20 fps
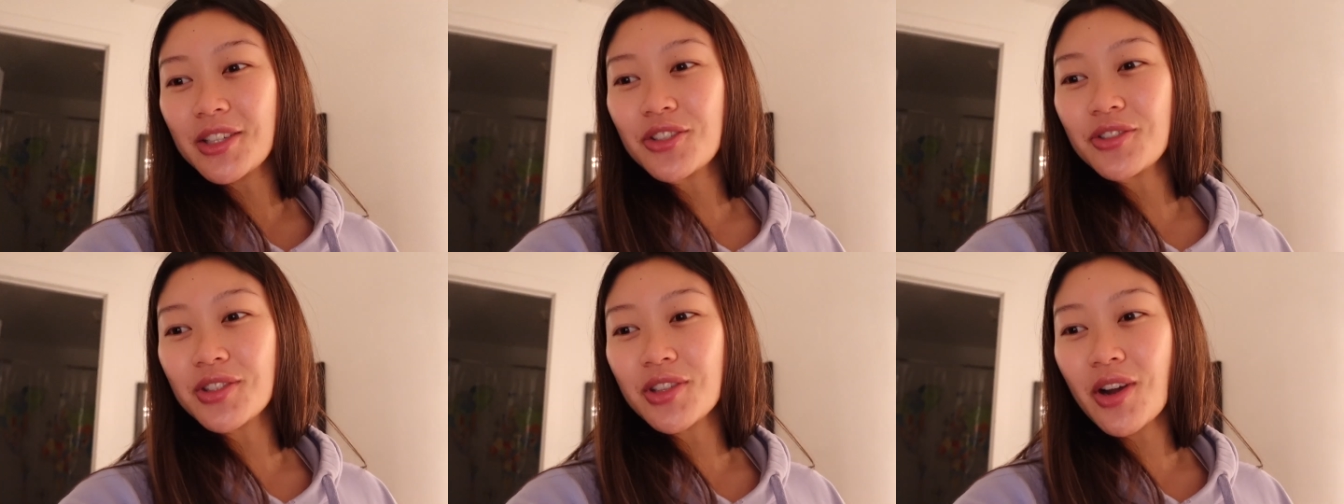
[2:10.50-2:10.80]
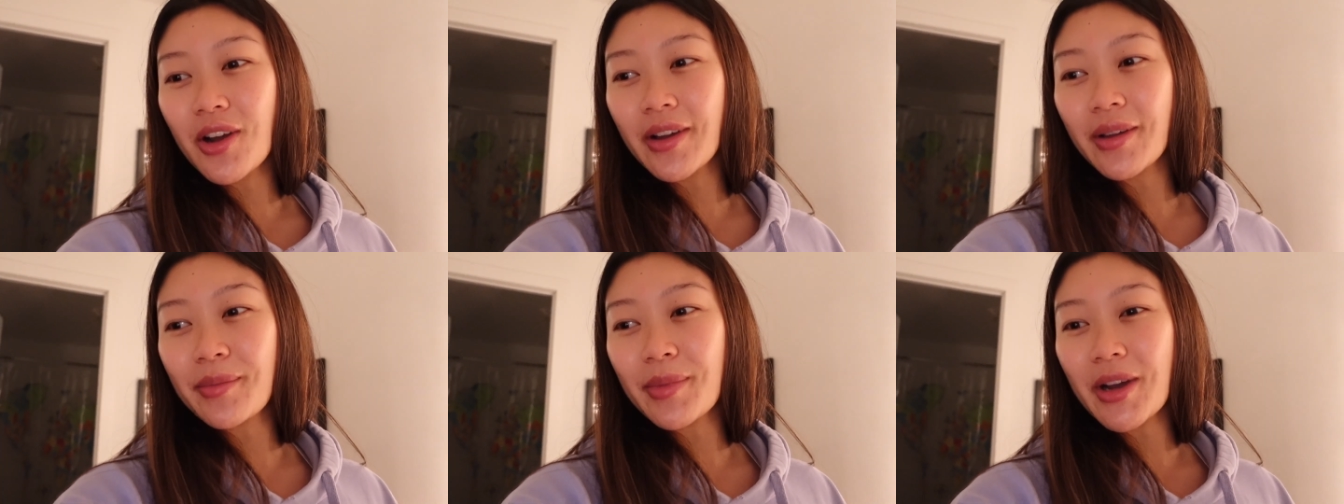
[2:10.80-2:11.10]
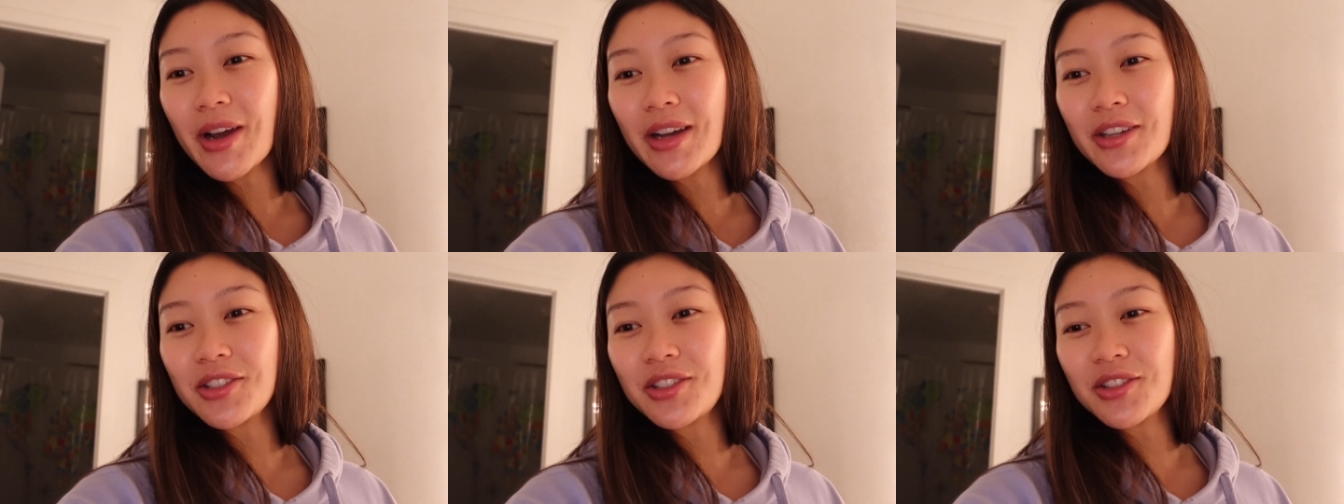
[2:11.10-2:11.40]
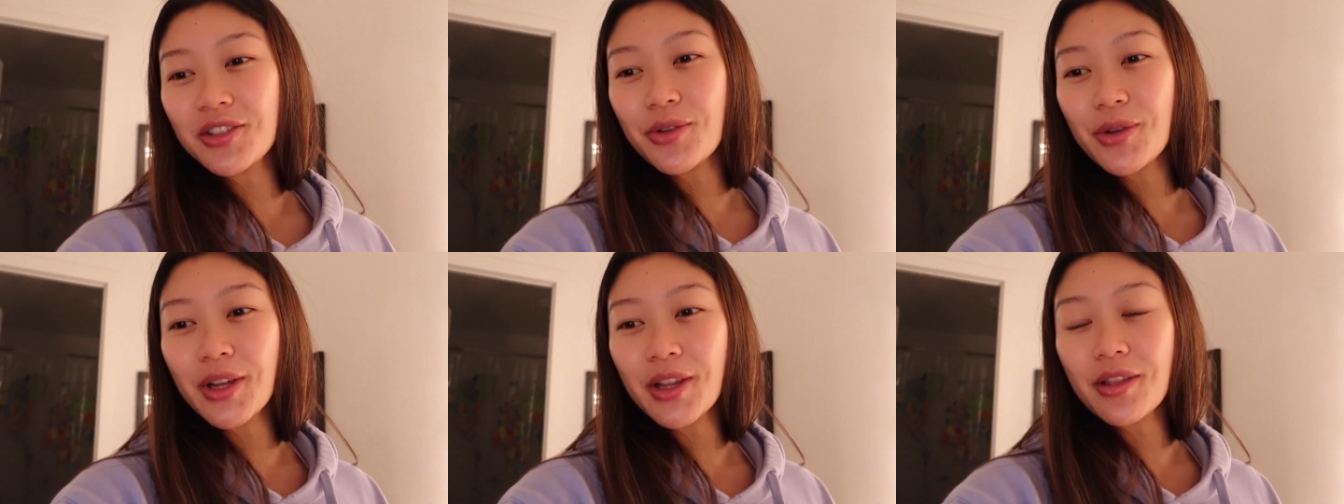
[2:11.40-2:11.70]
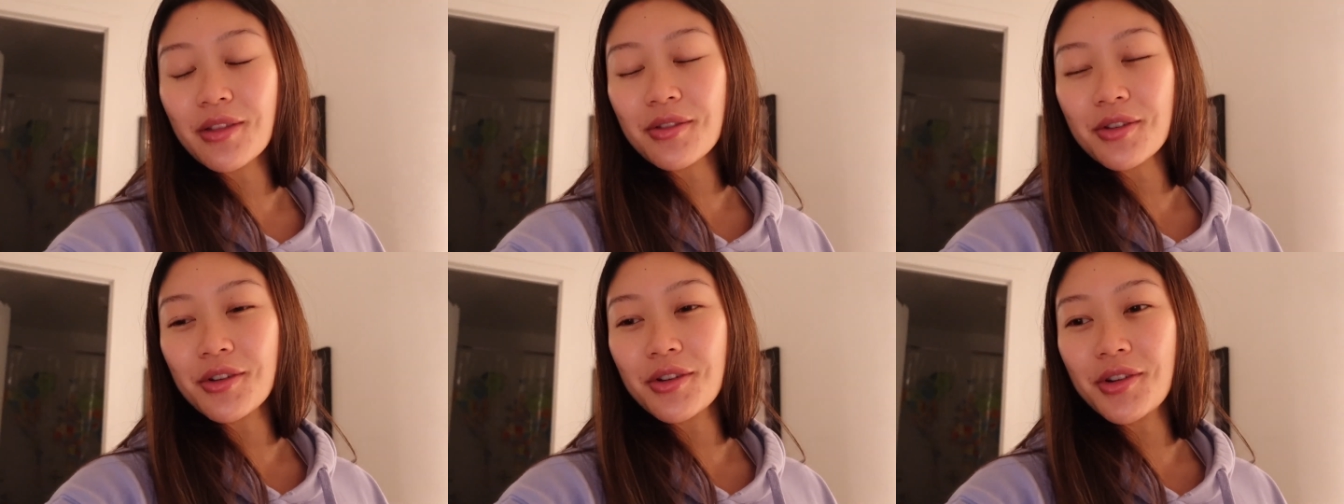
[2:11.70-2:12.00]
She was talking about how she's going
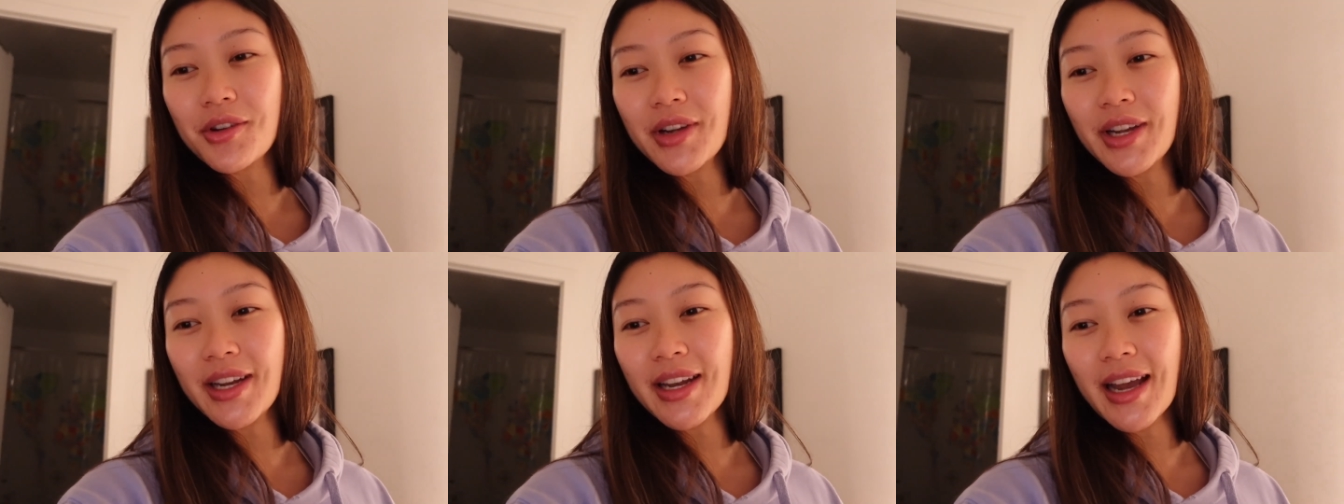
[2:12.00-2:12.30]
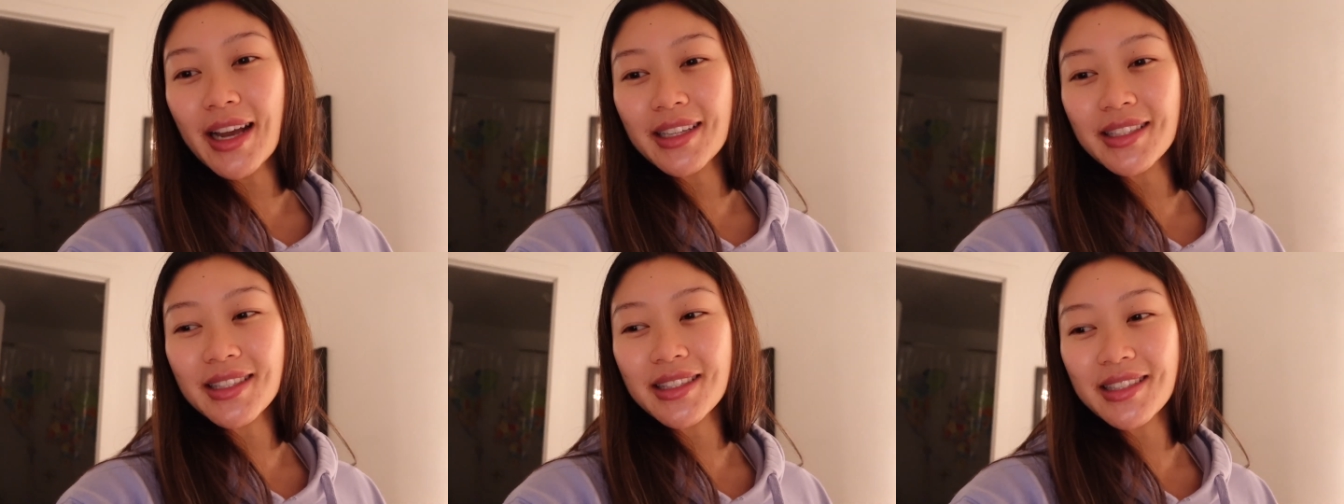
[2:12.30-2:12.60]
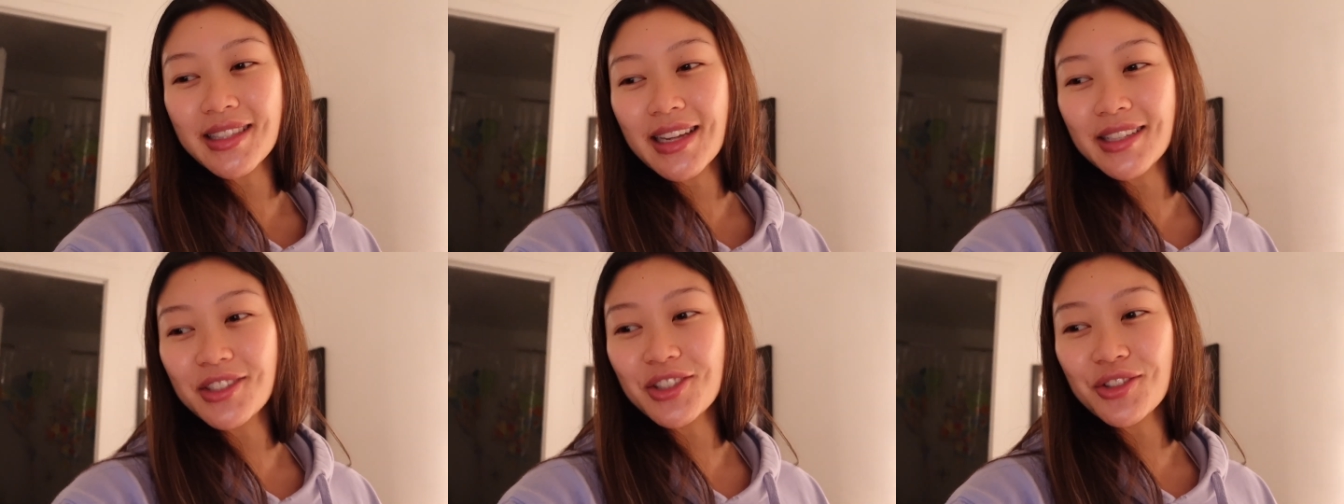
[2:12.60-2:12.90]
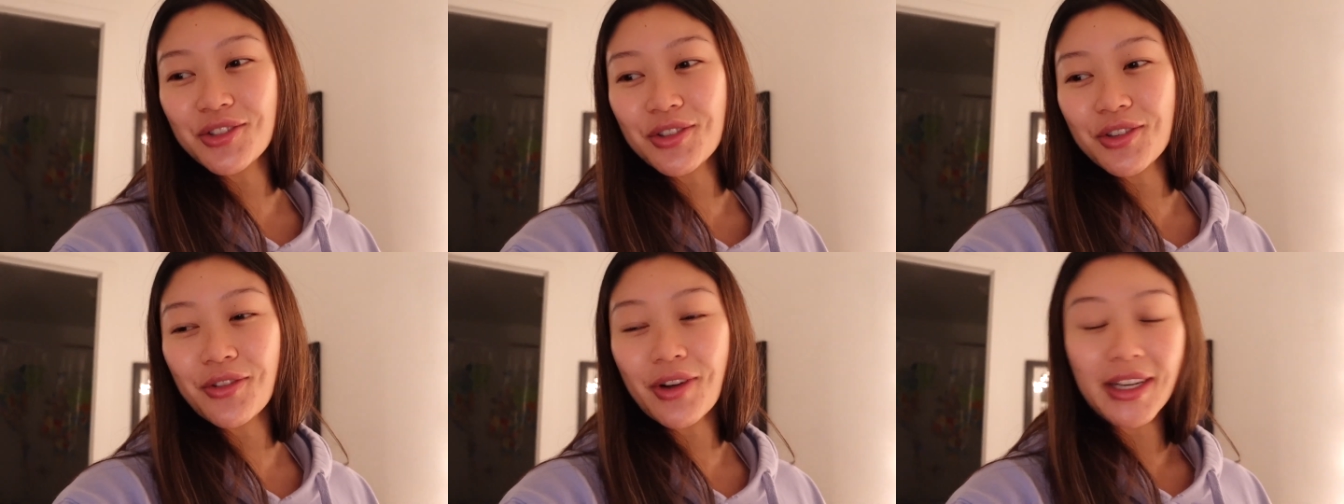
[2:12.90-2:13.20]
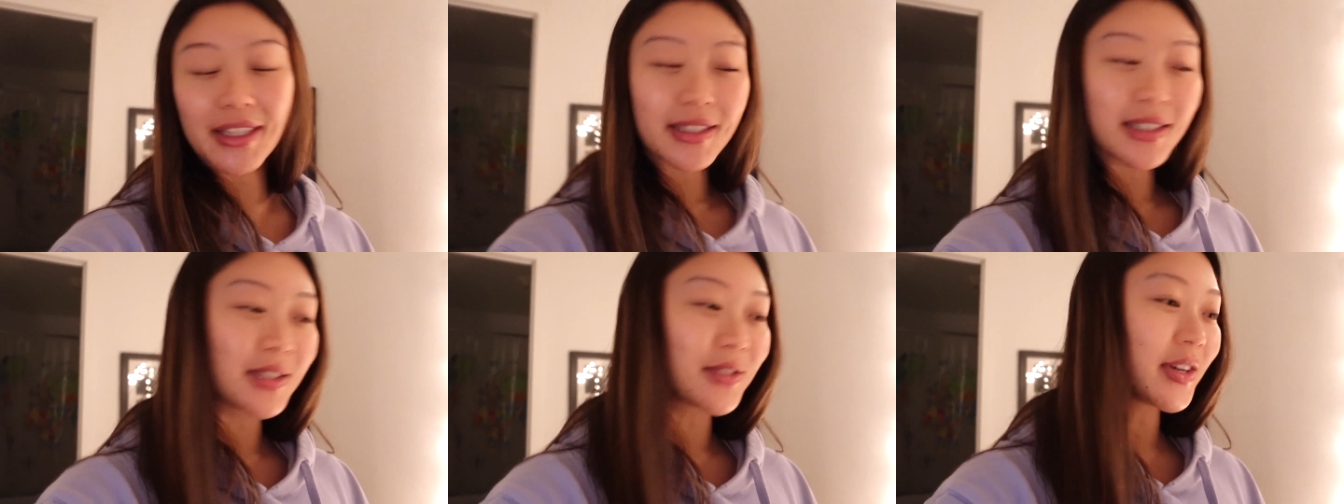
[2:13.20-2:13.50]
through an existential
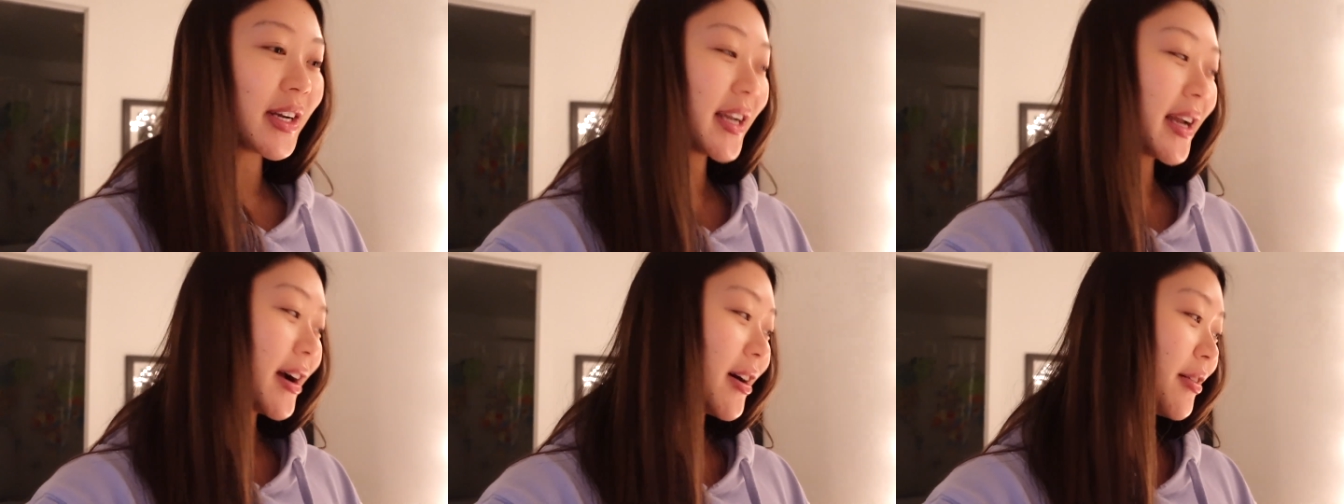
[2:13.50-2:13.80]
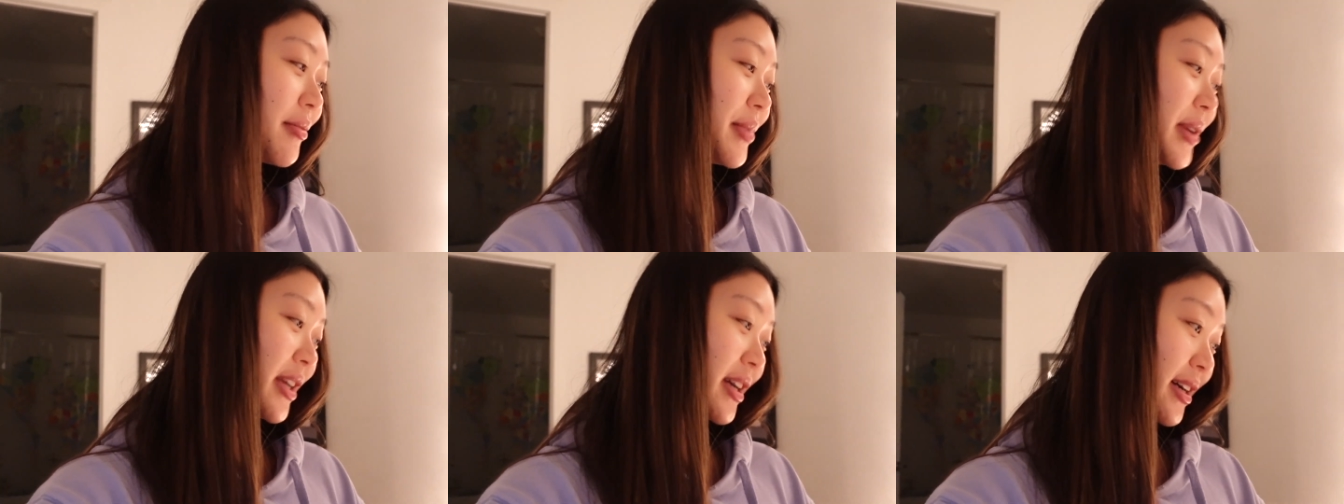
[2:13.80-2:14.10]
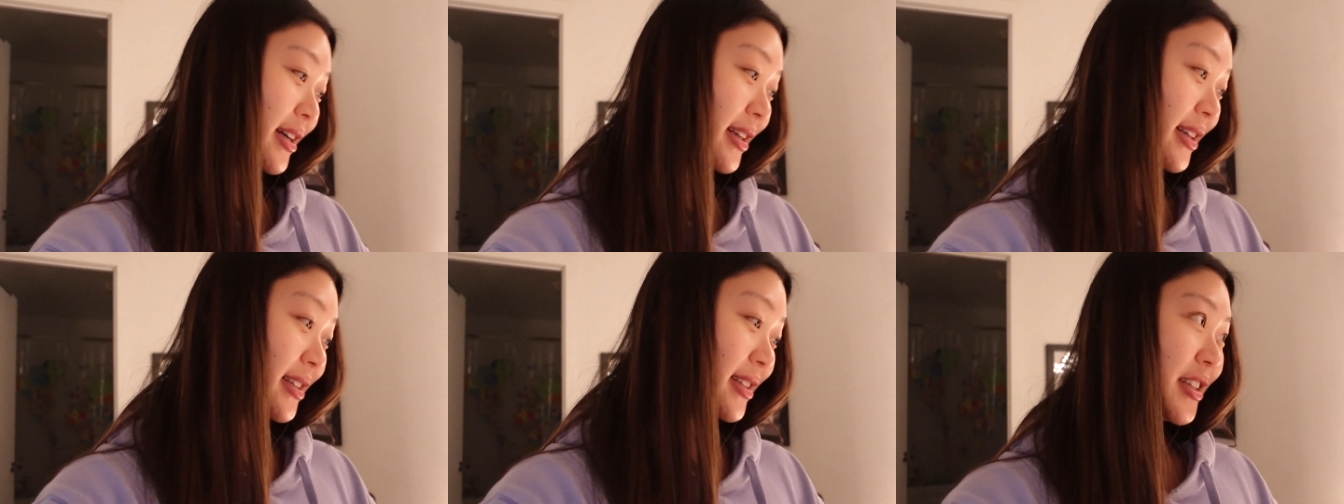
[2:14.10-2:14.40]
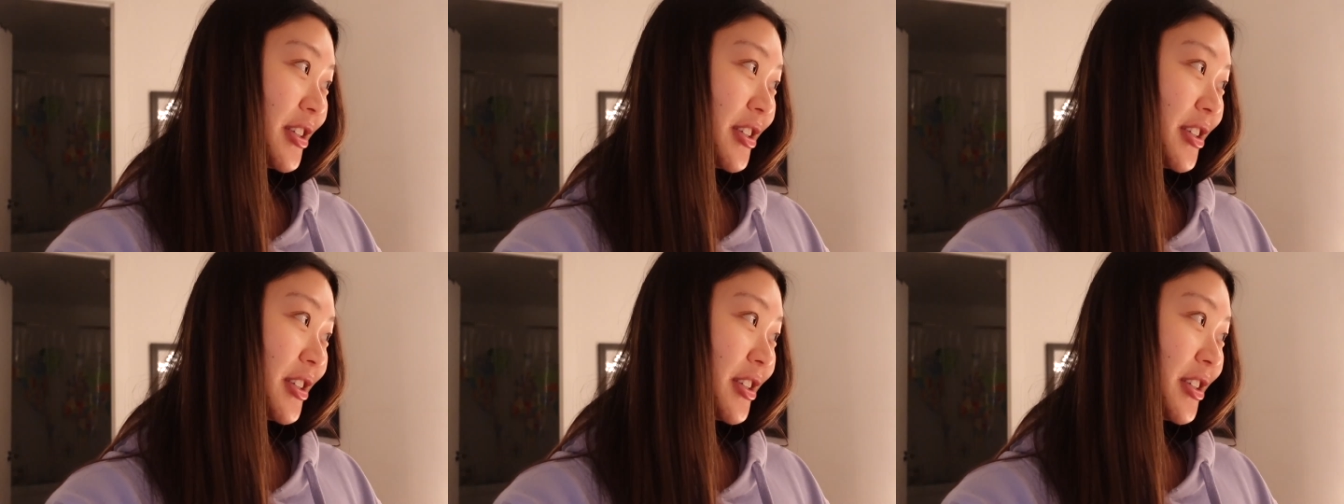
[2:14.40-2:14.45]
crisis right now because